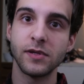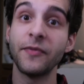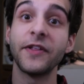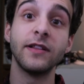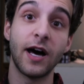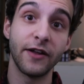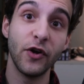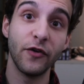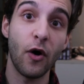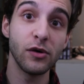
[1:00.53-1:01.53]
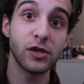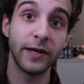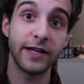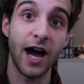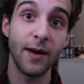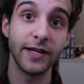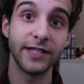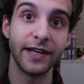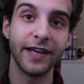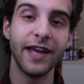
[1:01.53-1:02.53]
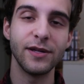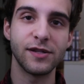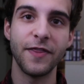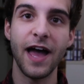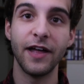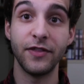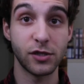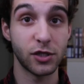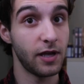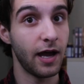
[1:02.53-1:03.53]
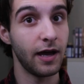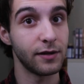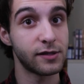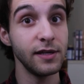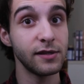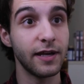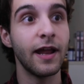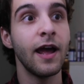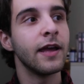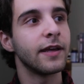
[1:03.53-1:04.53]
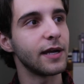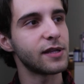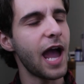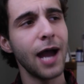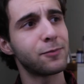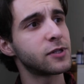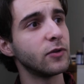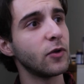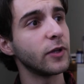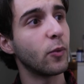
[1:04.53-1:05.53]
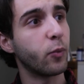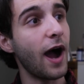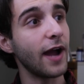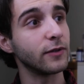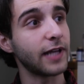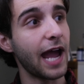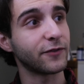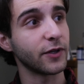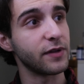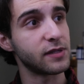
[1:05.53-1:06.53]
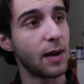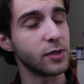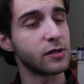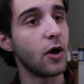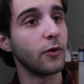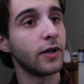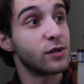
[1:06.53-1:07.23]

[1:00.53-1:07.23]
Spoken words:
Something a lot of you have also been commenting is that this season gets absolutely wild after this episode.